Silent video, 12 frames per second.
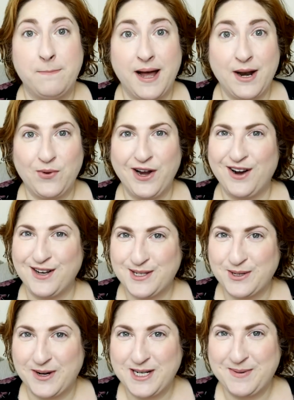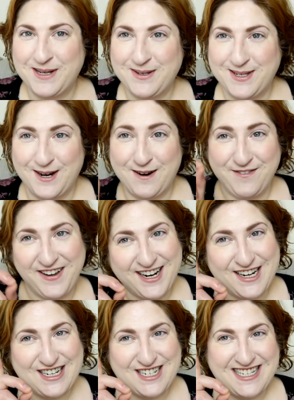But we are also going to be using our
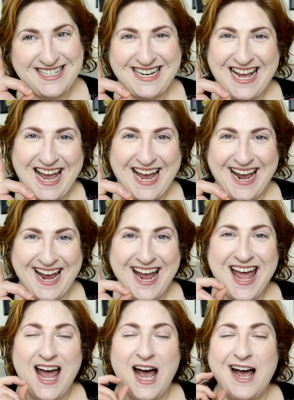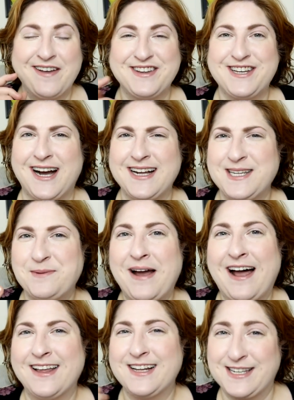fingers today. Uh, the Tati
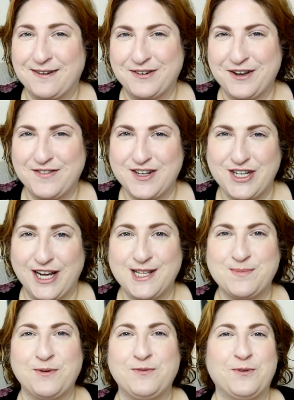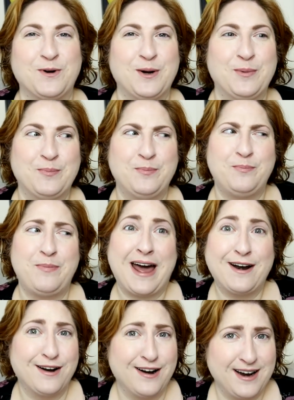palette, several of the shades perform
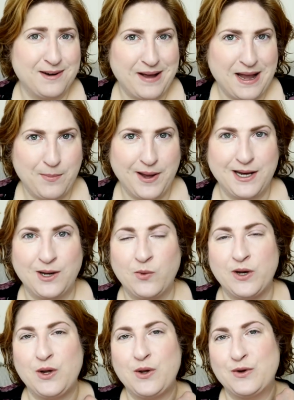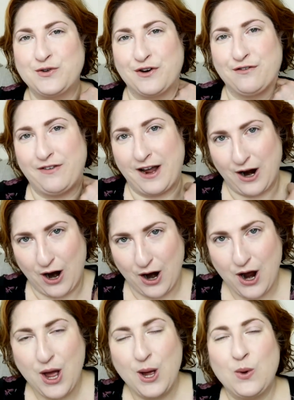better in my opinion when you use your
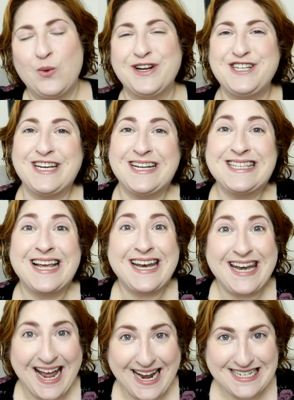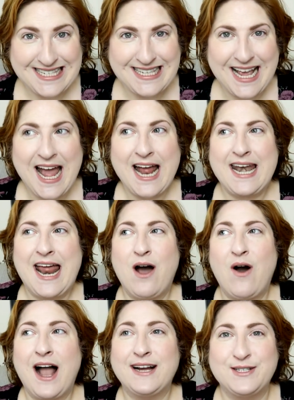finger, which is nice.
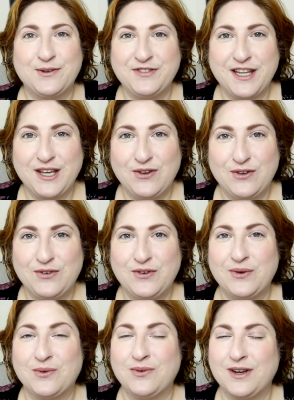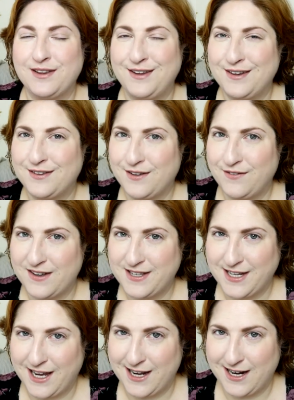Now, I don't think you can do really
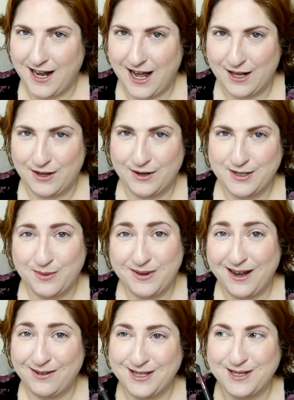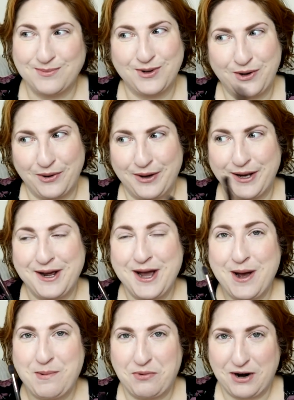sophisticated eye looks without some good
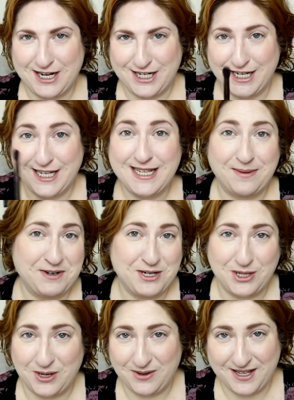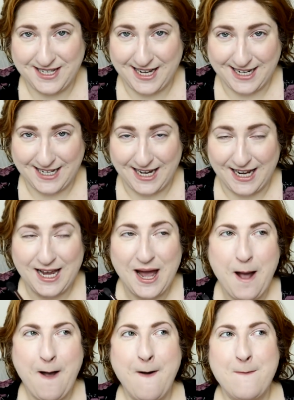brushes. I'm going to show you the technique.
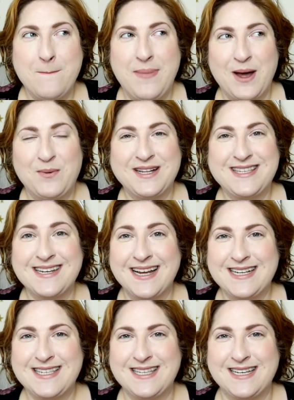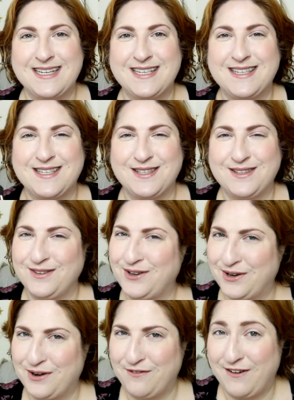But what's nice is
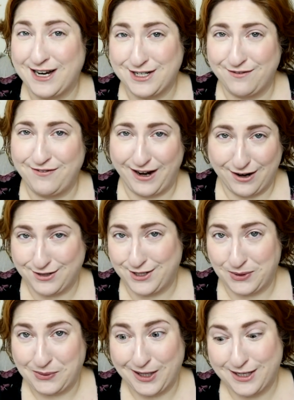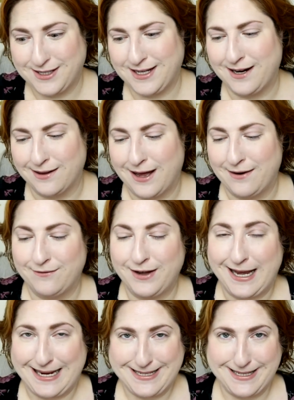good old fashioned finger still works in a lot of
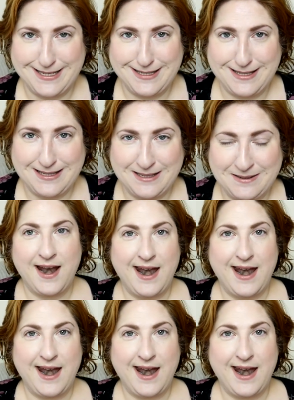cases.